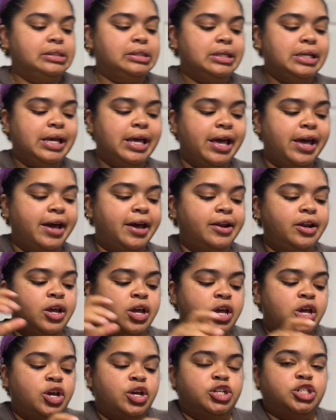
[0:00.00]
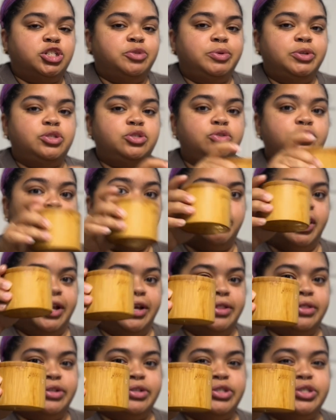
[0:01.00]
And should we do
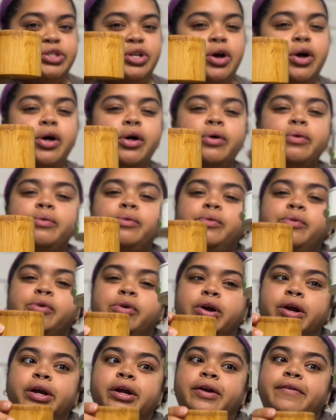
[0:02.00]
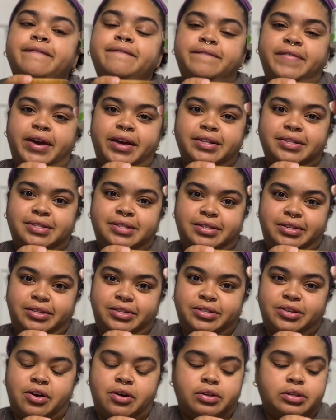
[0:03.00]
regular salt or fancy
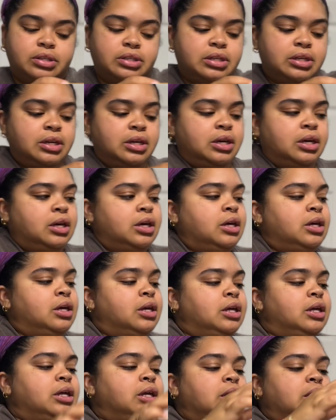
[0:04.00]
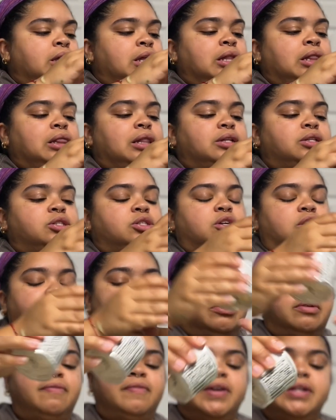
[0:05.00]
salt? Let's start
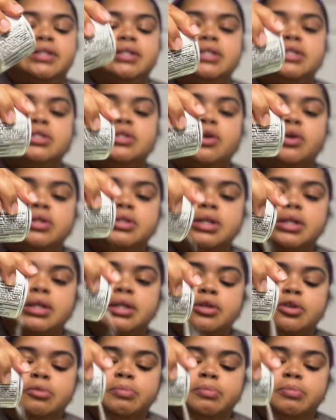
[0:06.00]
with fancy salt a little